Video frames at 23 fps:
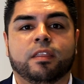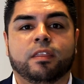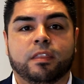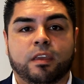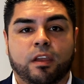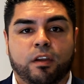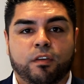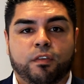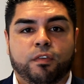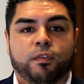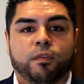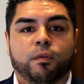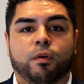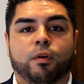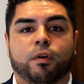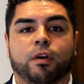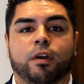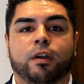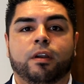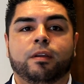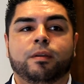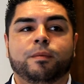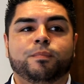
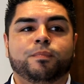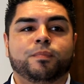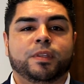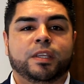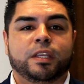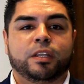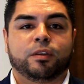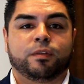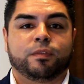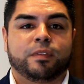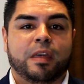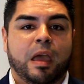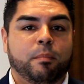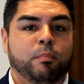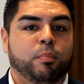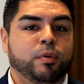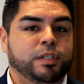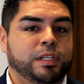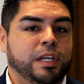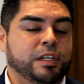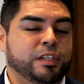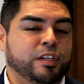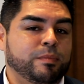Therefore, that
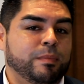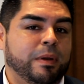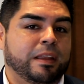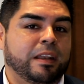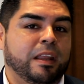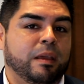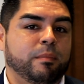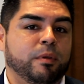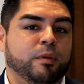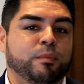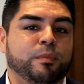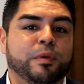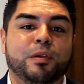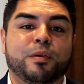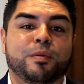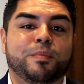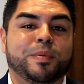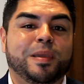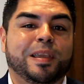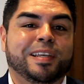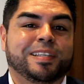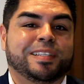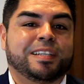projection might not be real
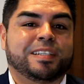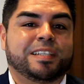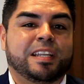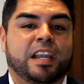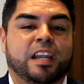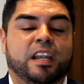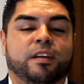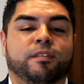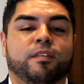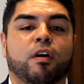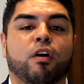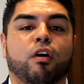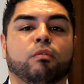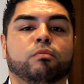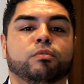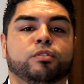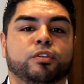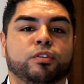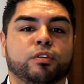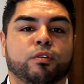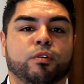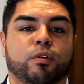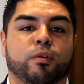because there's not enough
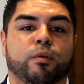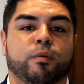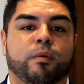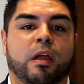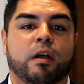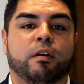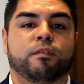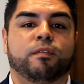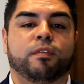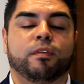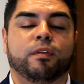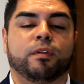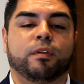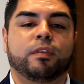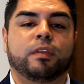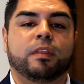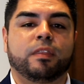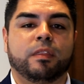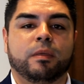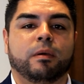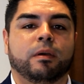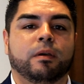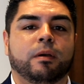homes to go around for
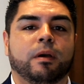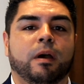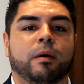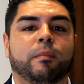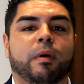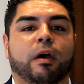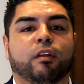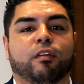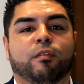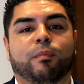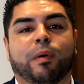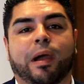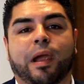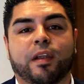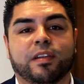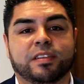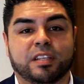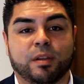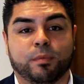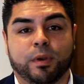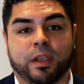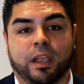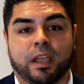the amount of
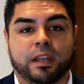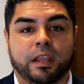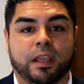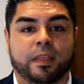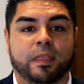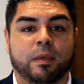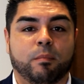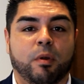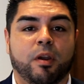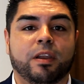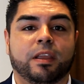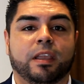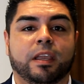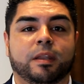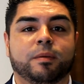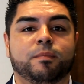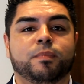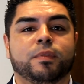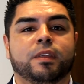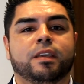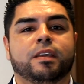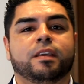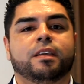buyers that we're getting in the market.
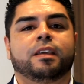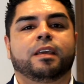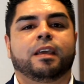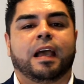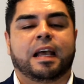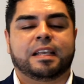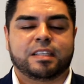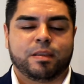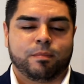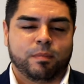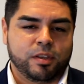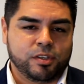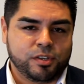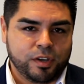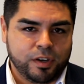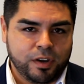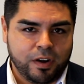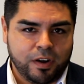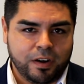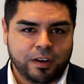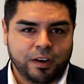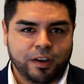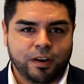As I
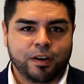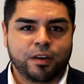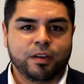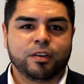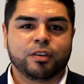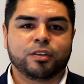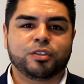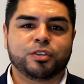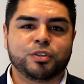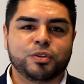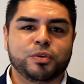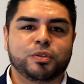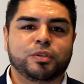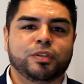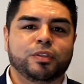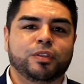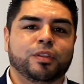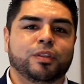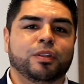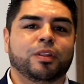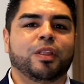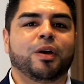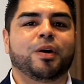mentioned earlier, due
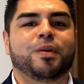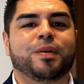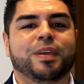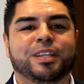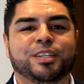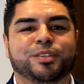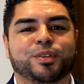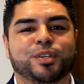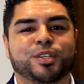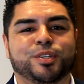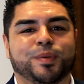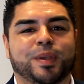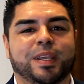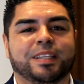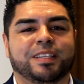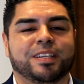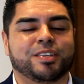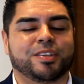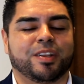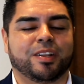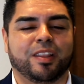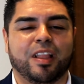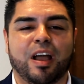to the low interest rate,
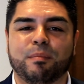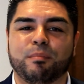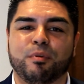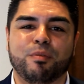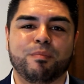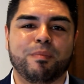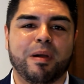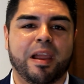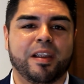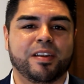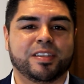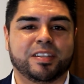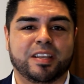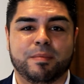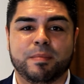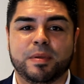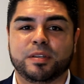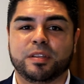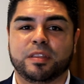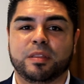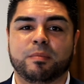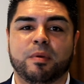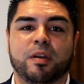there's a lot more buyers
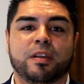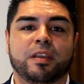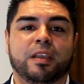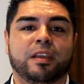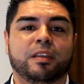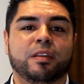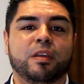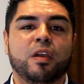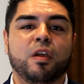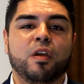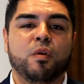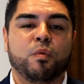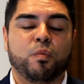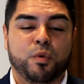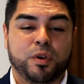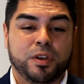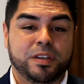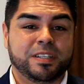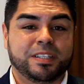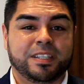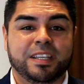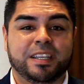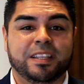coming to the market.
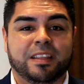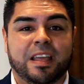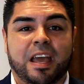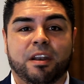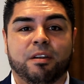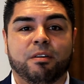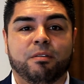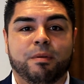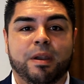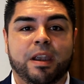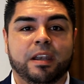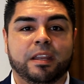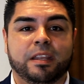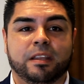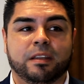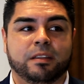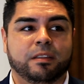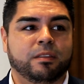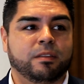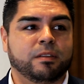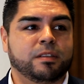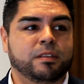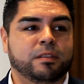We're seeing that already
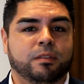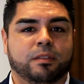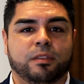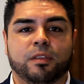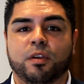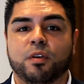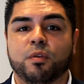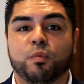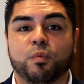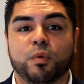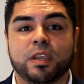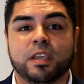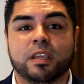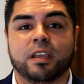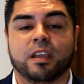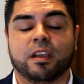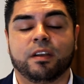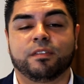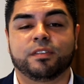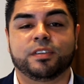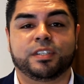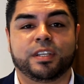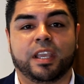in this third
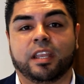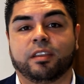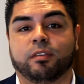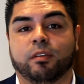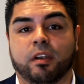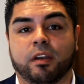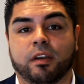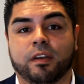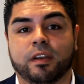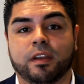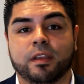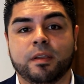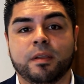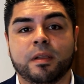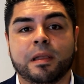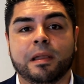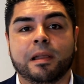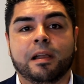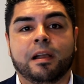week of January.